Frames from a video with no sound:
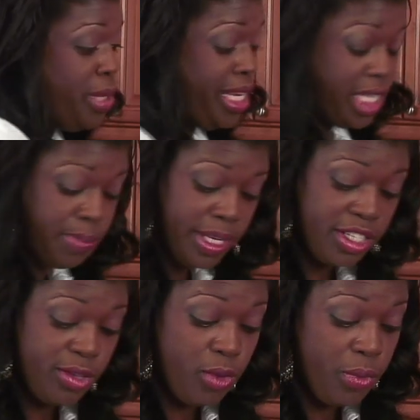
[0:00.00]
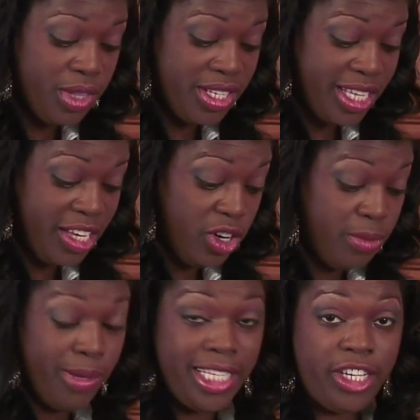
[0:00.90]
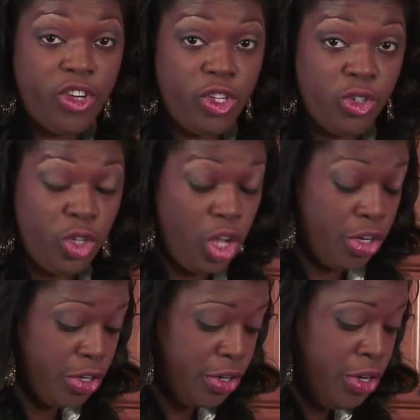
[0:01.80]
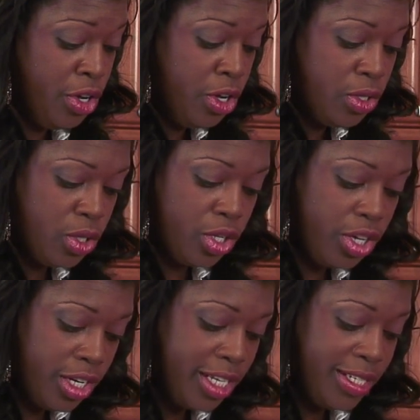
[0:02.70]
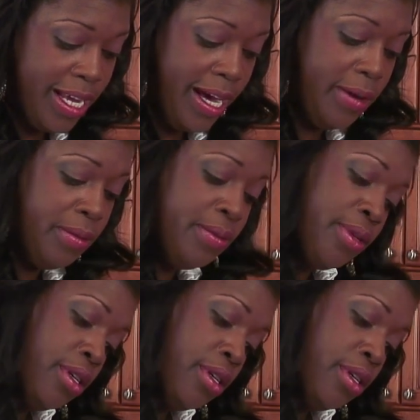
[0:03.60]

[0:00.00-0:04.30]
meat, especially the one with the skin on, it might take you a little longer to cook it down.